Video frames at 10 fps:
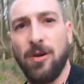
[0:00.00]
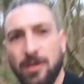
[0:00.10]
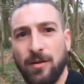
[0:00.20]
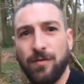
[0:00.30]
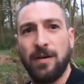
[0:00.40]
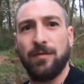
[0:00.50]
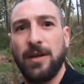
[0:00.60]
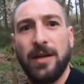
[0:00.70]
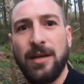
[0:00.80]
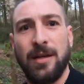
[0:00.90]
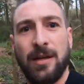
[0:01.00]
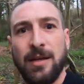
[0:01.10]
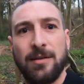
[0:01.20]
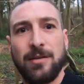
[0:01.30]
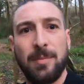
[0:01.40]
right kerfuffle it.
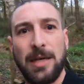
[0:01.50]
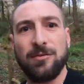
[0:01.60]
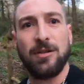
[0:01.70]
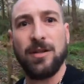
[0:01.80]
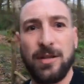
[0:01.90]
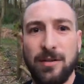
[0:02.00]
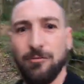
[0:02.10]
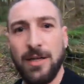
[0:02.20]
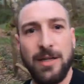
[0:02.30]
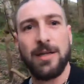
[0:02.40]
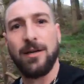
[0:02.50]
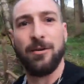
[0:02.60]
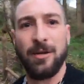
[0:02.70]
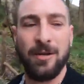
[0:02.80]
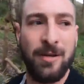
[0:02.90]
How's our battery looking? Really low.
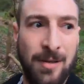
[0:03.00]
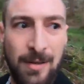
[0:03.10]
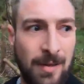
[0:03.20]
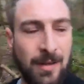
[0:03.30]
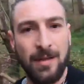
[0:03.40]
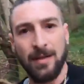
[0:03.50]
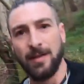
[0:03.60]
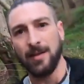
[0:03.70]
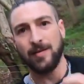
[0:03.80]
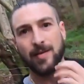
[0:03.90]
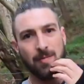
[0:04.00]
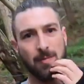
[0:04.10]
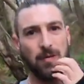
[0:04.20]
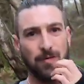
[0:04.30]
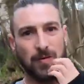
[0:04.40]
Let's get a
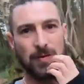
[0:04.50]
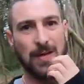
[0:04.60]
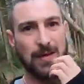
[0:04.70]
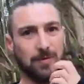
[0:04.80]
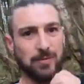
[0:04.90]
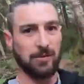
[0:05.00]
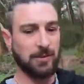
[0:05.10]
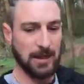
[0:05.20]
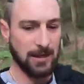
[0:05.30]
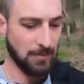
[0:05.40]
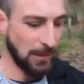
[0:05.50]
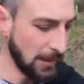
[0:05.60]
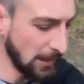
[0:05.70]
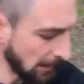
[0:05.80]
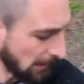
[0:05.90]
move on, get home, shall we, Cali Bear?